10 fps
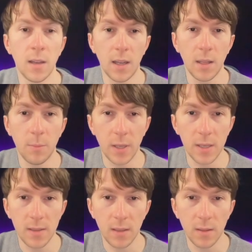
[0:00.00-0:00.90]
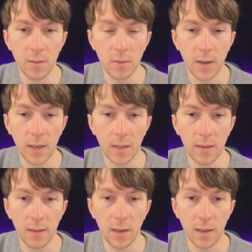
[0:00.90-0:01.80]
and paste it right
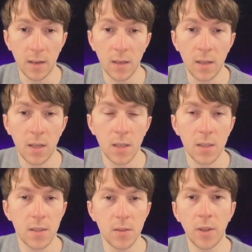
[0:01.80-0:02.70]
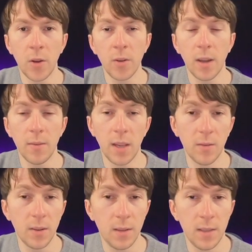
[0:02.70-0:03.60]
there. So now you have
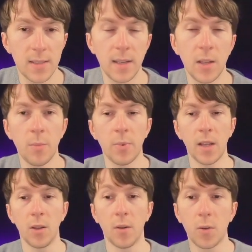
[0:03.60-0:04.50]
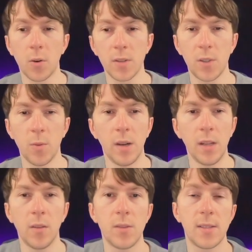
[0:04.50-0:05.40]
everything set up, and of course you will
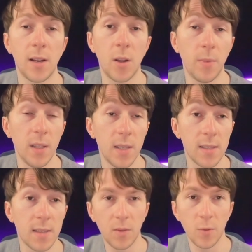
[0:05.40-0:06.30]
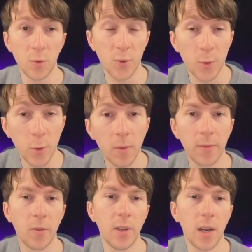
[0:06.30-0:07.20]
need to set up is to true
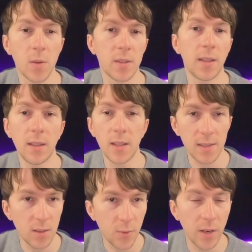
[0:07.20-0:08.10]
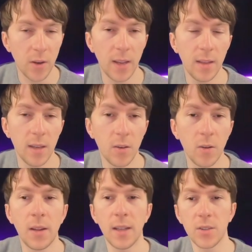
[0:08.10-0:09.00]
for now so that it doesn't trigger any
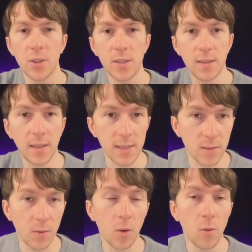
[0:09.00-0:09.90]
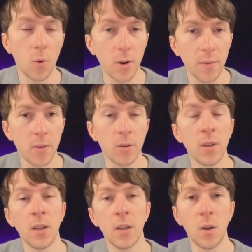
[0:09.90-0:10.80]
call, and just test the whole workflow.
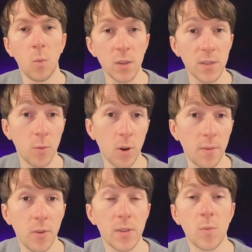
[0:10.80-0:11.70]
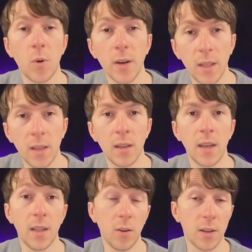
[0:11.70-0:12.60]
Once the workflow is working
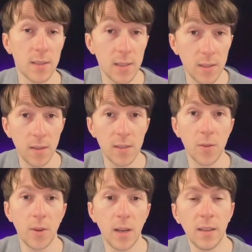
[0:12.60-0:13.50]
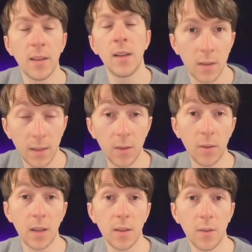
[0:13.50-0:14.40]
and your assistant is created, then you
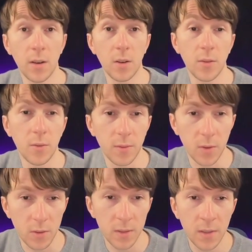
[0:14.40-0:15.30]
can turn it on to false.